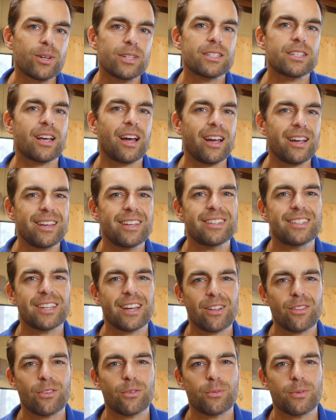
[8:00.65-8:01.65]
wise, I can
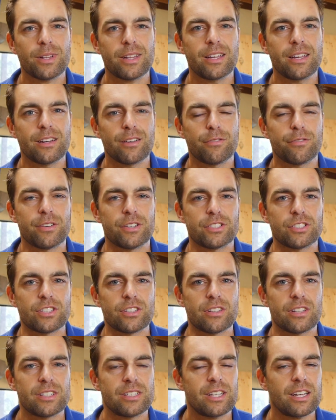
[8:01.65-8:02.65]
tell they're really
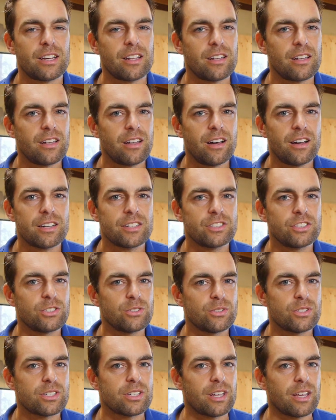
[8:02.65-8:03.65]
inefficient. They take a lot of
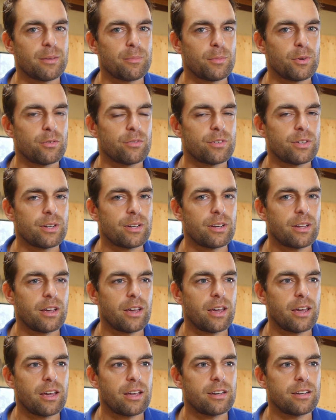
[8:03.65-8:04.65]
juice to get moving,
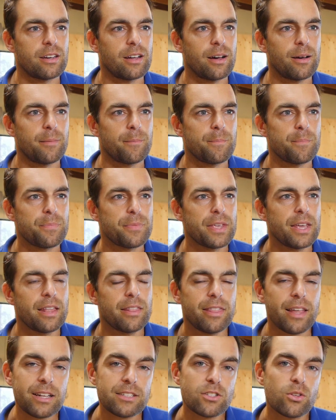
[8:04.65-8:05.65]
and um,
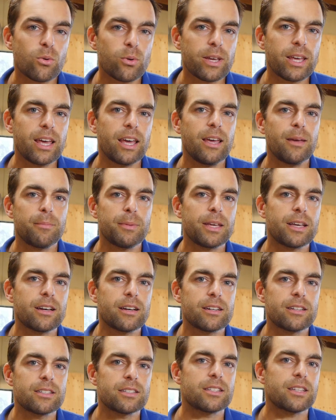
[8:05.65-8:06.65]
that's okay
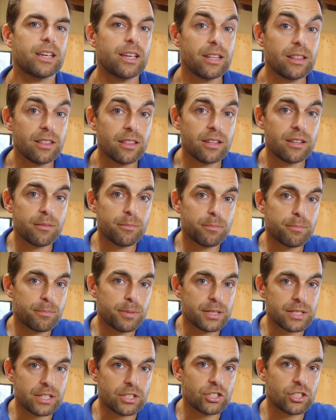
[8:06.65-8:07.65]
because in the
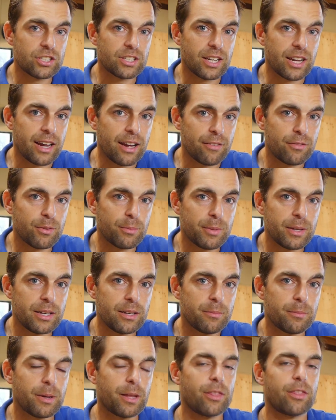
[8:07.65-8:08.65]
positions I have them in
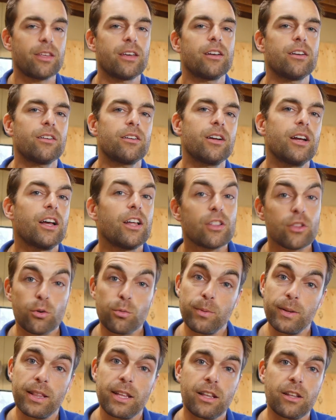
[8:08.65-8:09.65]
in my theater, they're
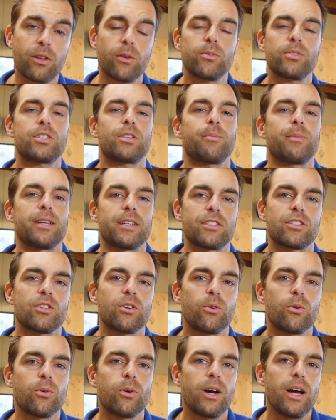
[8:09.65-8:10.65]
really close to me,
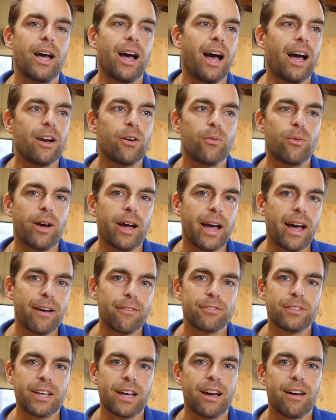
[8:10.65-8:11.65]
so I don't
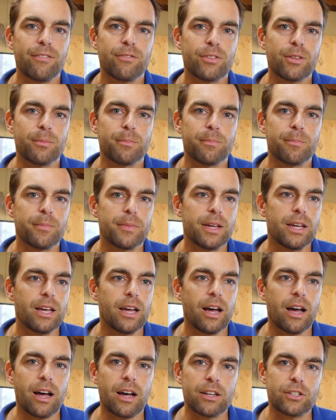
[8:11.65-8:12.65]
have to have them
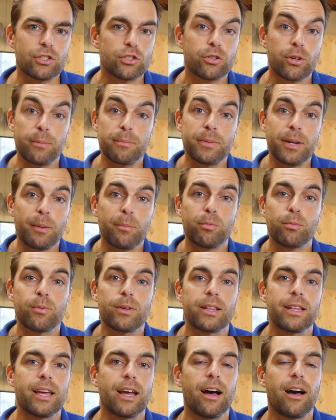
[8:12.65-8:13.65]
uh, trimmed up
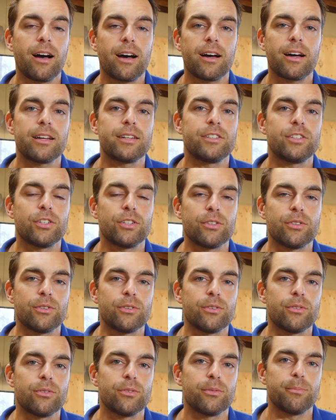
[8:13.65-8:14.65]
really high
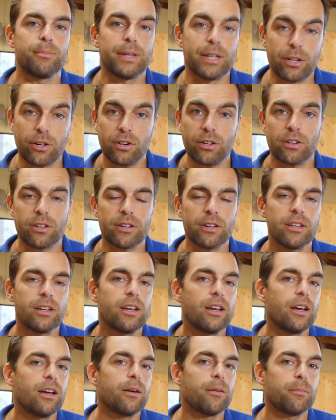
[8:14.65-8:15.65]
to be heard
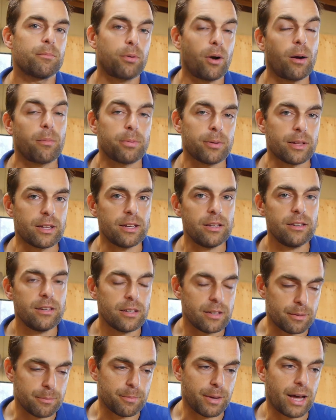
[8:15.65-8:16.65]
properly
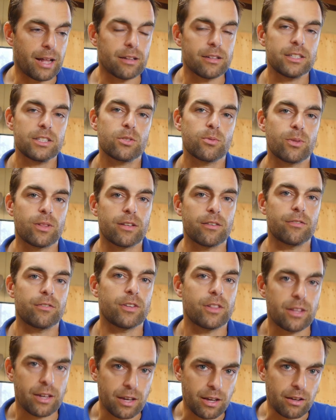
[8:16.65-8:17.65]
in balance with
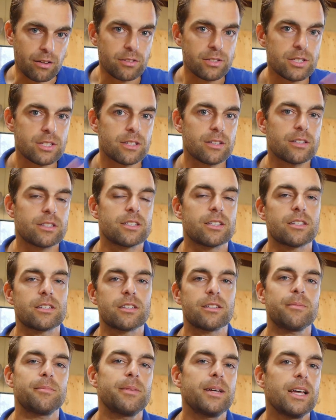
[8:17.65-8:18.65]
everything else in the
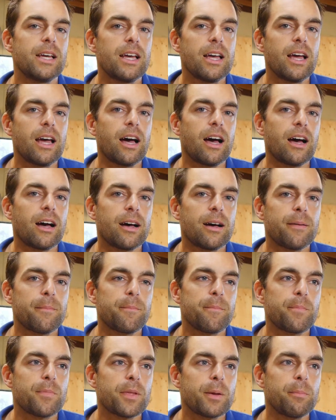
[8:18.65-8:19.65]
system.
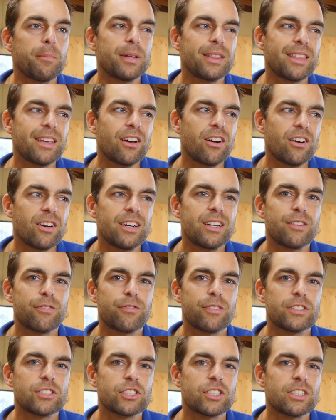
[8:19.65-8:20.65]
Um, but they are
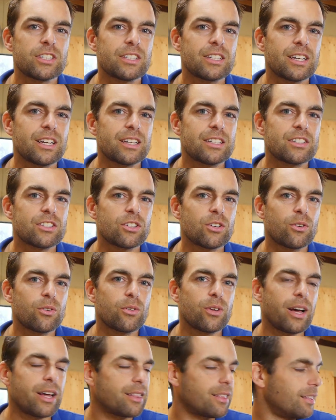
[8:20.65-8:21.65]
inefficient, and
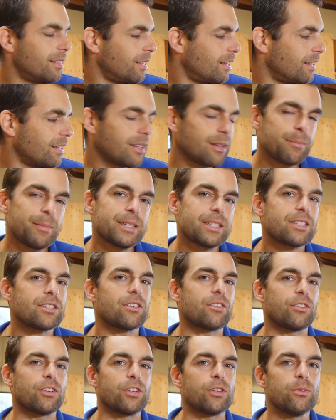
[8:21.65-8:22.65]
so I think that limits
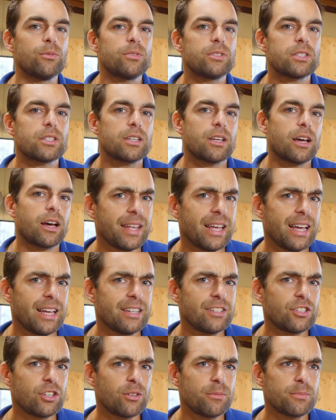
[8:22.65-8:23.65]
their use
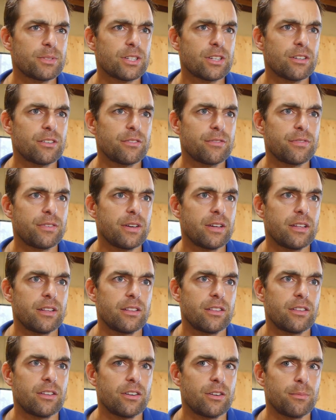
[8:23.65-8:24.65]
in terms of
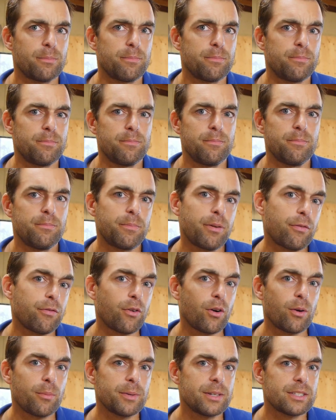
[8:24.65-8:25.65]
their
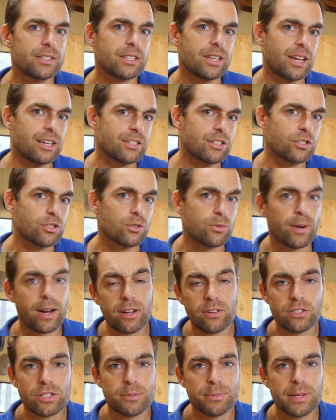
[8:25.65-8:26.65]
performance as a
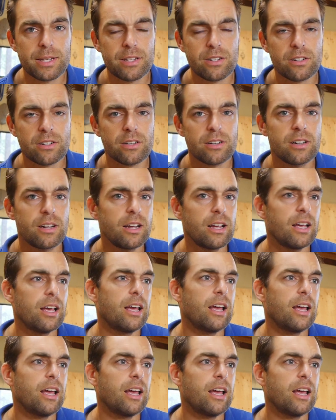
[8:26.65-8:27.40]
surround speaker,